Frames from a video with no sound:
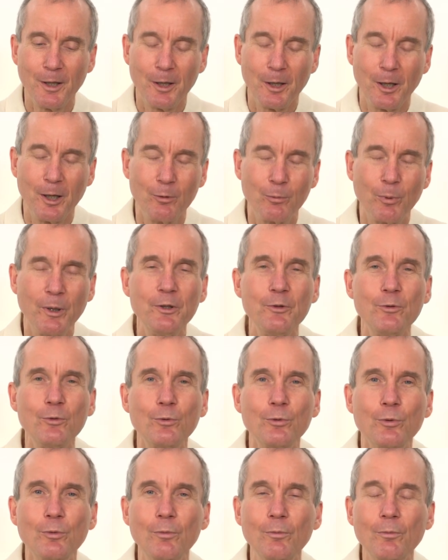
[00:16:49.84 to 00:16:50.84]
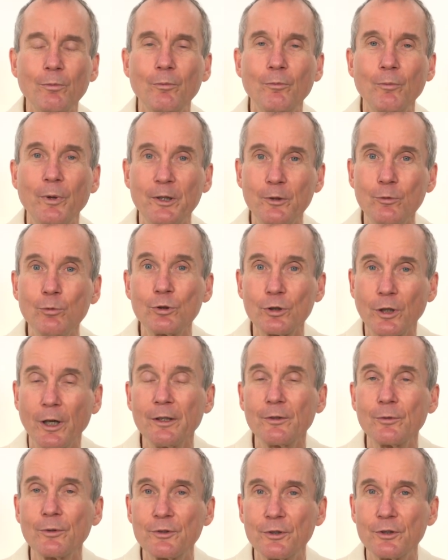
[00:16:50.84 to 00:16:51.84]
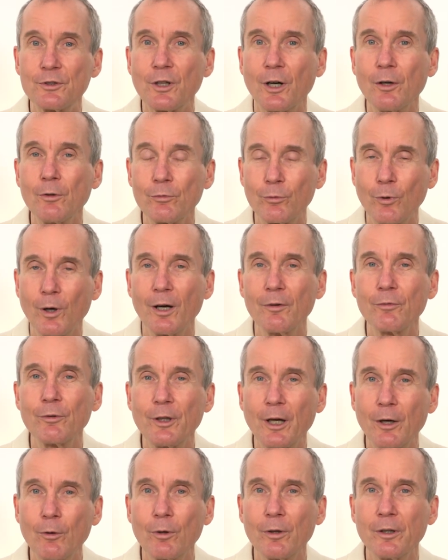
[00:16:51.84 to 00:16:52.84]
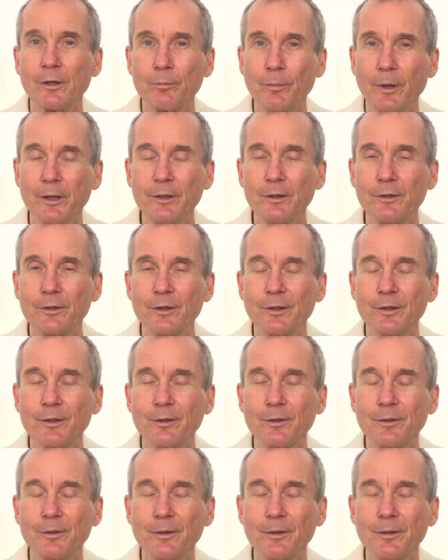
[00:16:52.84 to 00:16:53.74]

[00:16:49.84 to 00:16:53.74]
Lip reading: And when you try to sit down for half an hour and meditate,